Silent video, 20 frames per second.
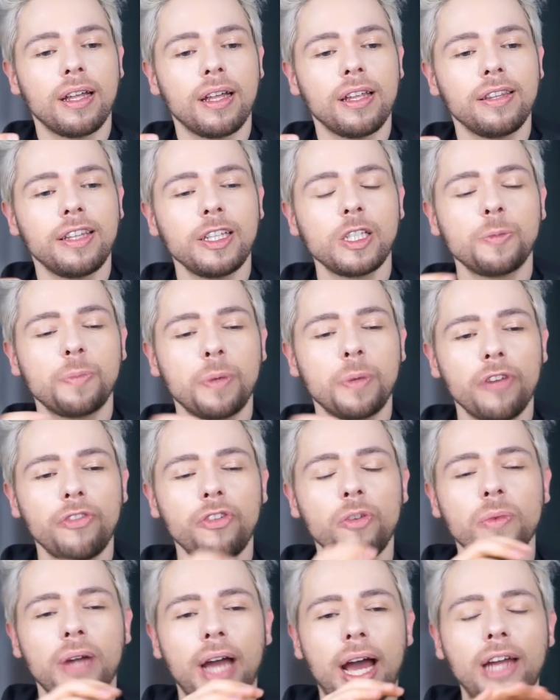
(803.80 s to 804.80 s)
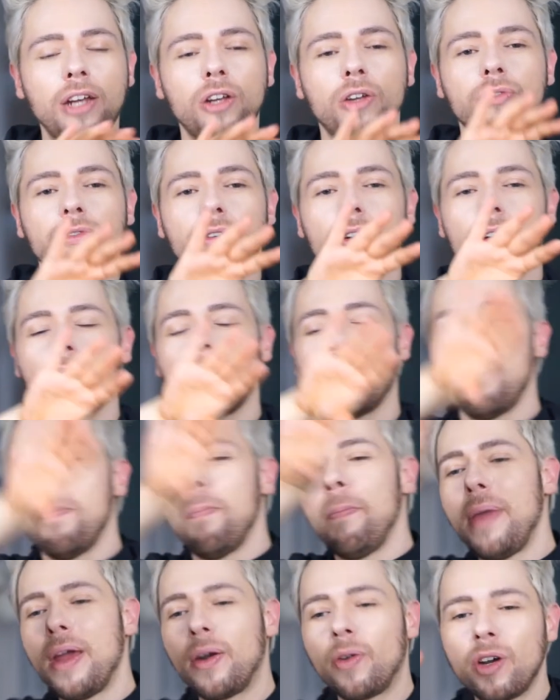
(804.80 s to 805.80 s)
this perfume kind of
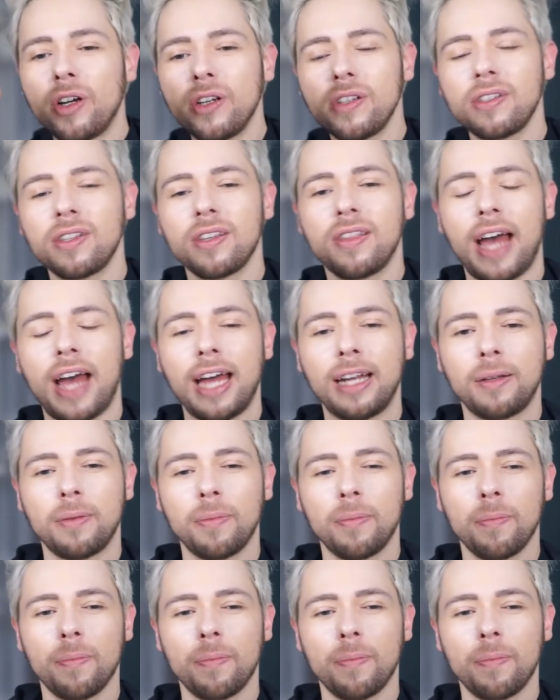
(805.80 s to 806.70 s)
mirrors that,